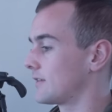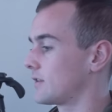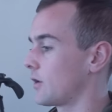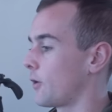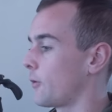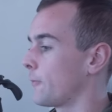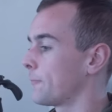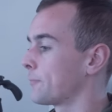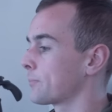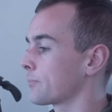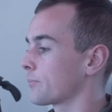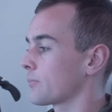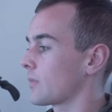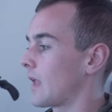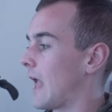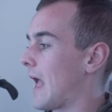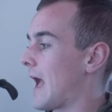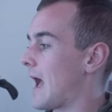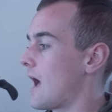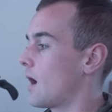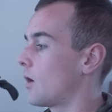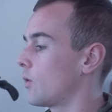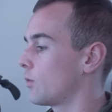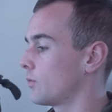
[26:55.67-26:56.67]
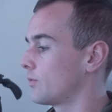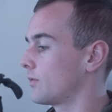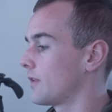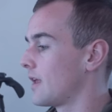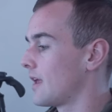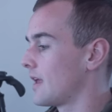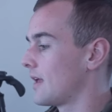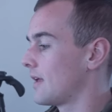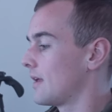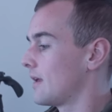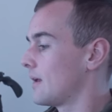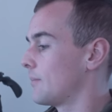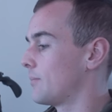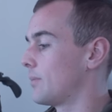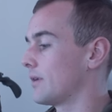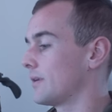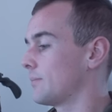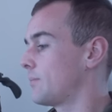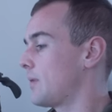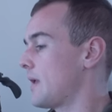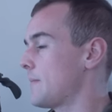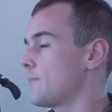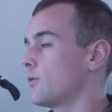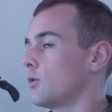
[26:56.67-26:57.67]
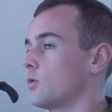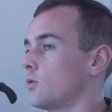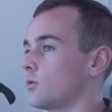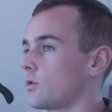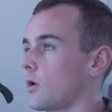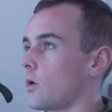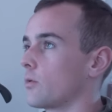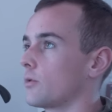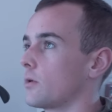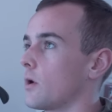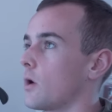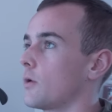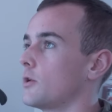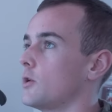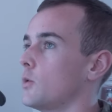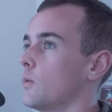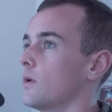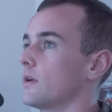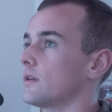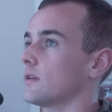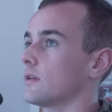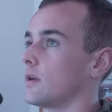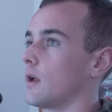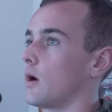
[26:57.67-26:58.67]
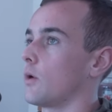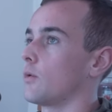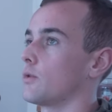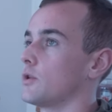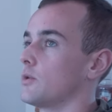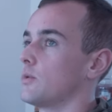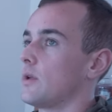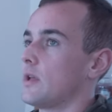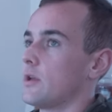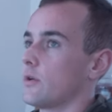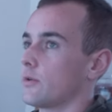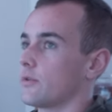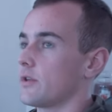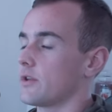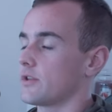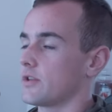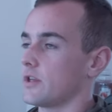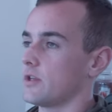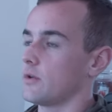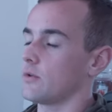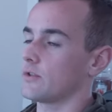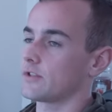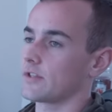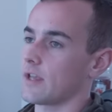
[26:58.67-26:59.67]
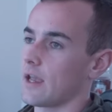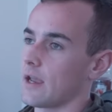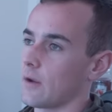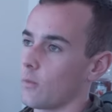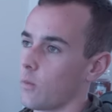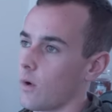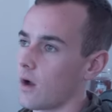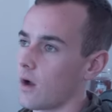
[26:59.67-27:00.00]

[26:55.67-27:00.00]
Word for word: So how, but people who don't know, you wouldn't know. You'd hear this and you'd say,